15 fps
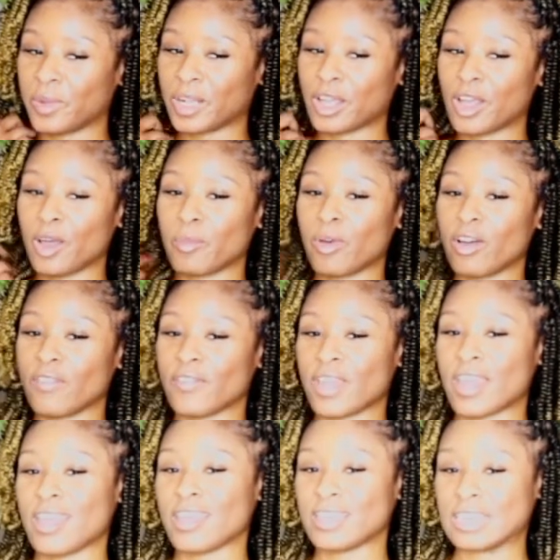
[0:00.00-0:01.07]
to come off
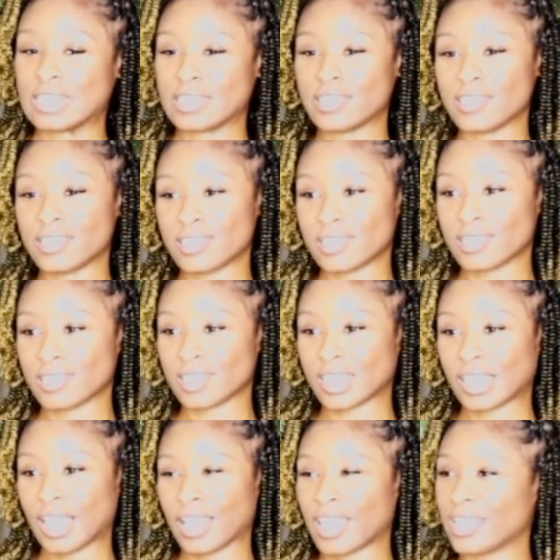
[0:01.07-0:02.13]
as,
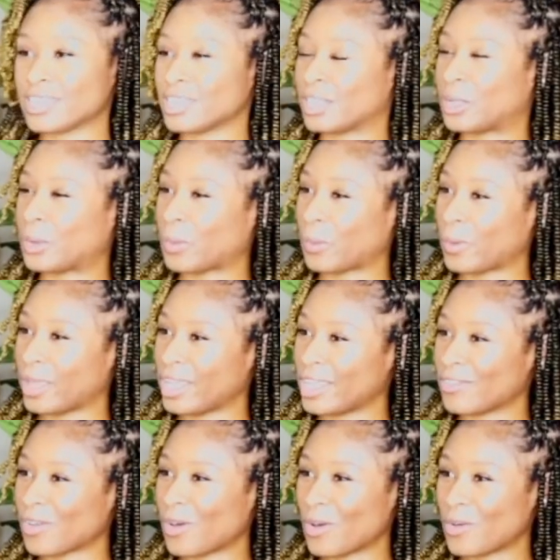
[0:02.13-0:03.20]
I guess, annoying.
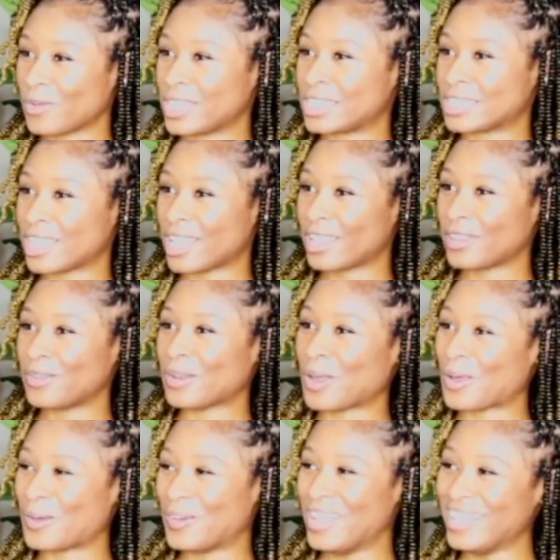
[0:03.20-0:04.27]
Of always like,
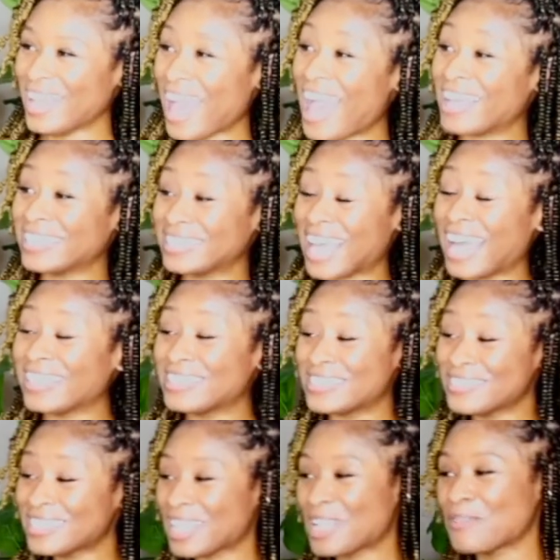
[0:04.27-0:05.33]
I
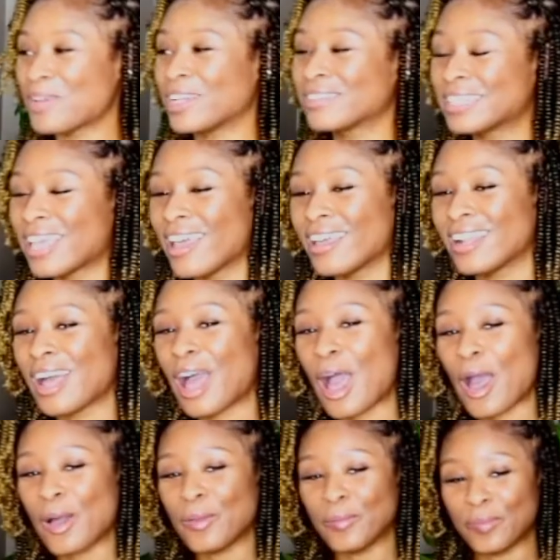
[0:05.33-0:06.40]
do think about that.
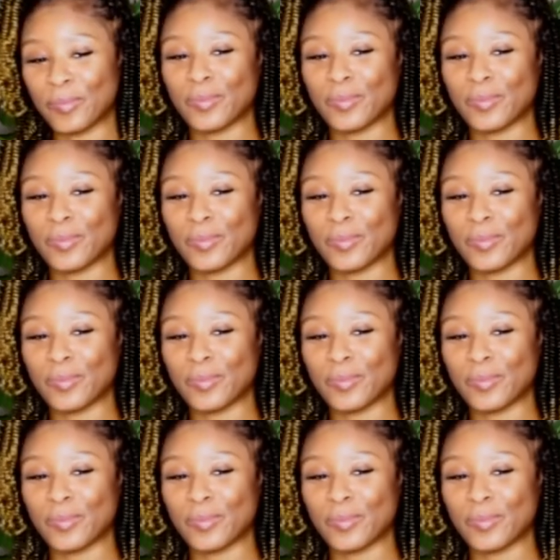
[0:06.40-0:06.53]
I